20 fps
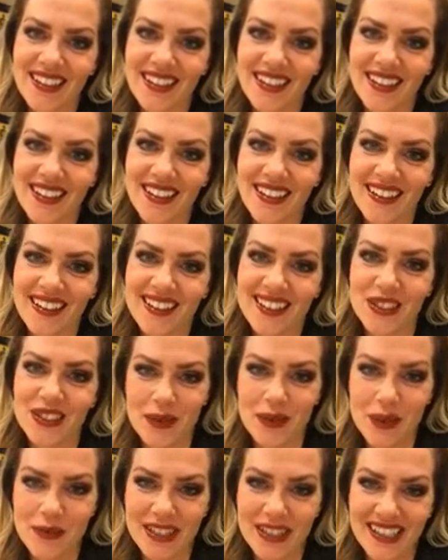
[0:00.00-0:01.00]
Do you
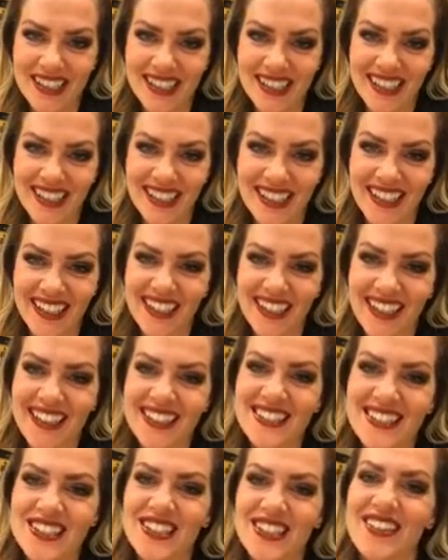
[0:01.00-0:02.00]
remember?
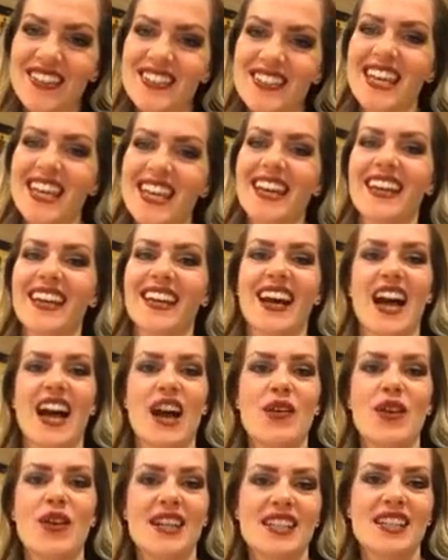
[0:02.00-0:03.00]
So I was like,
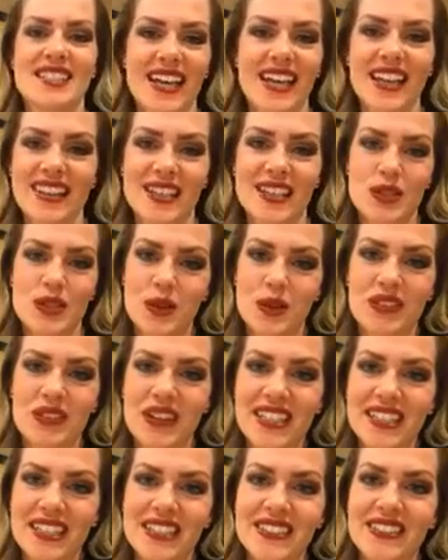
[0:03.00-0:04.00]
I want to sell this. What do
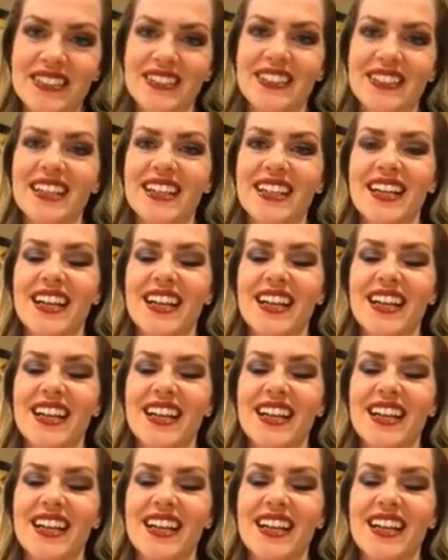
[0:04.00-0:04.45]
I do?